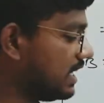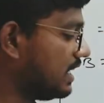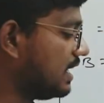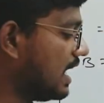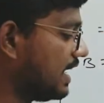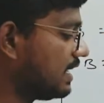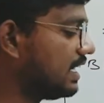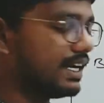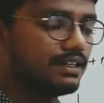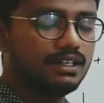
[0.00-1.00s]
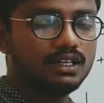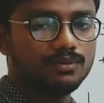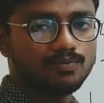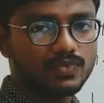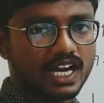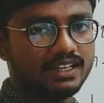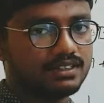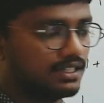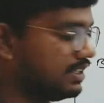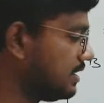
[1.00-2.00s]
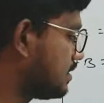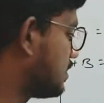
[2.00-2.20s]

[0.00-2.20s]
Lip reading: directly get the answer. This